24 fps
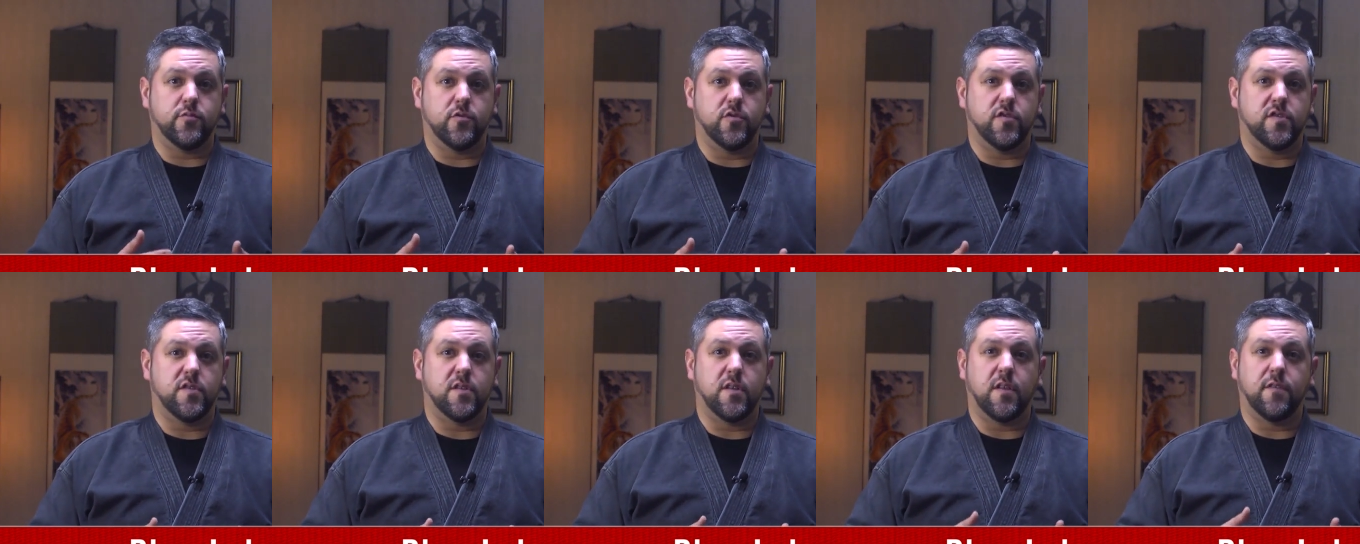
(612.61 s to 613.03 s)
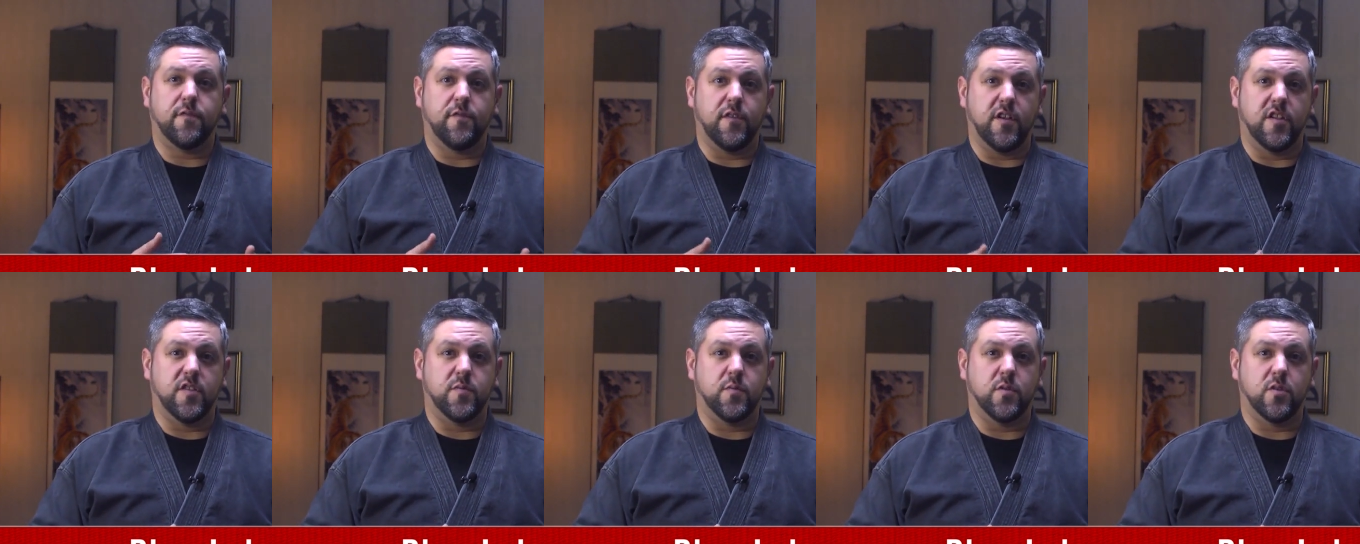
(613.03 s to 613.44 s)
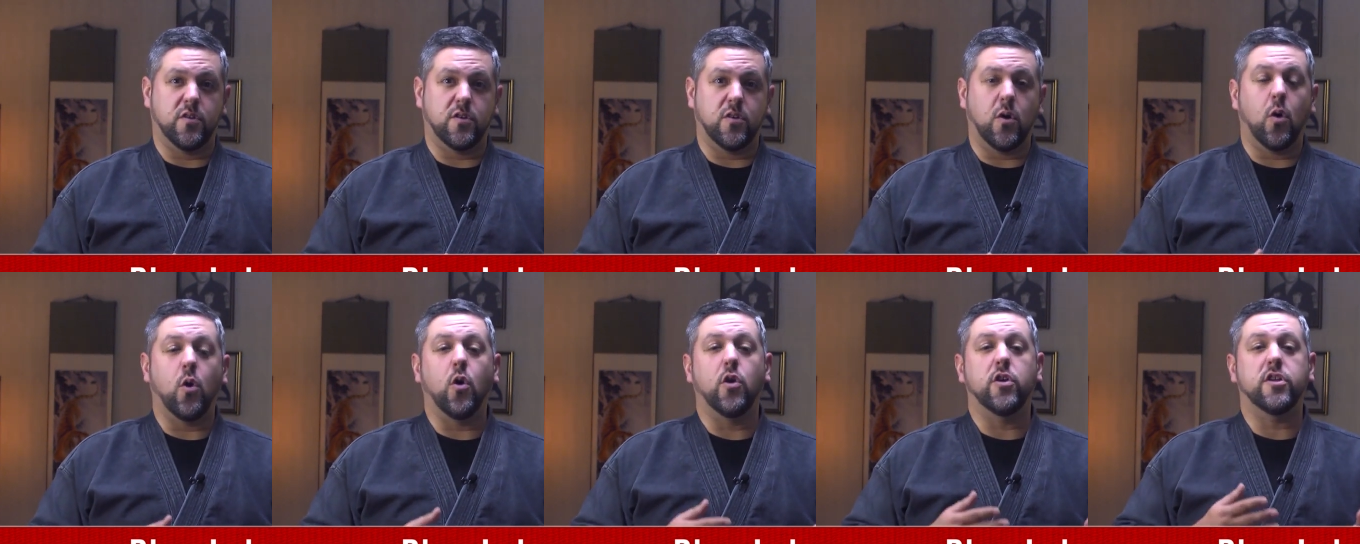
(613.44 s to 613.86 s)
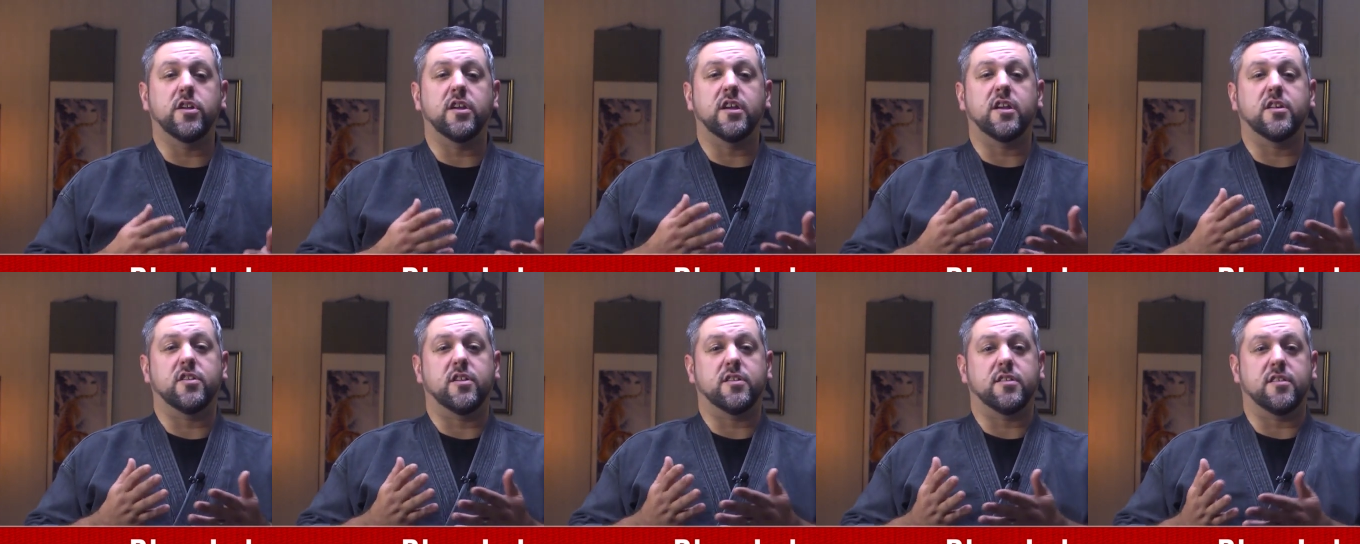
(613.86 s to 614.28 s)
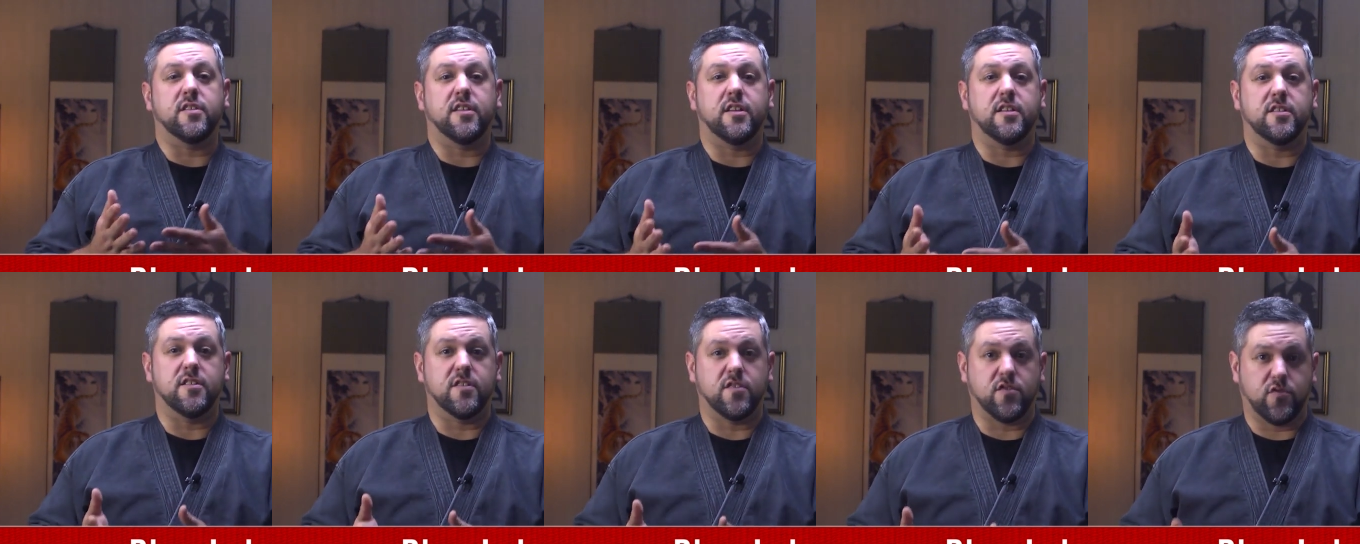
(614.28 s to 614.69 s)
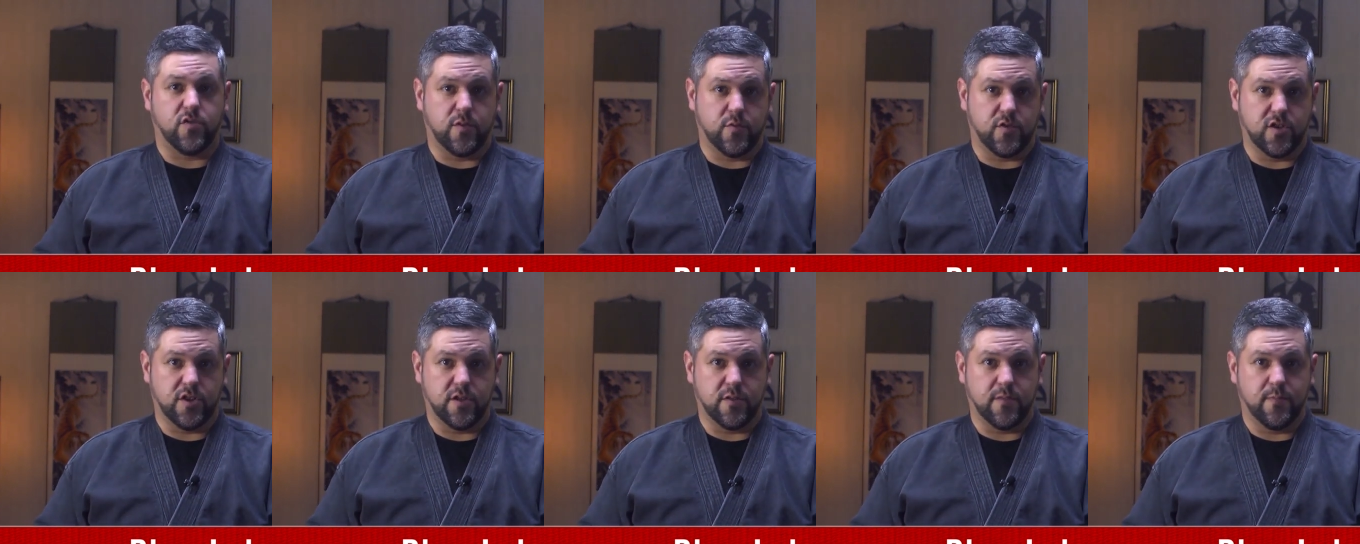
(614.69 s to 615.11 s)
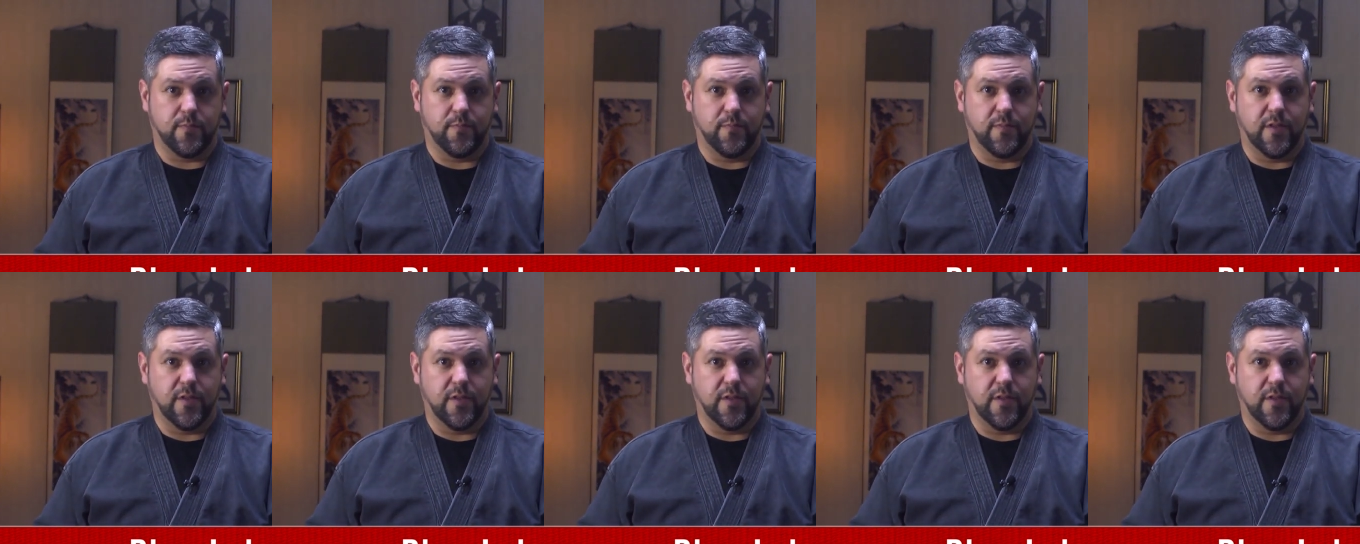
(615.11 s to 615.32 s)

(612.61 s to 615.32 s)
Bluestein on Facebook or you can click the link in the description.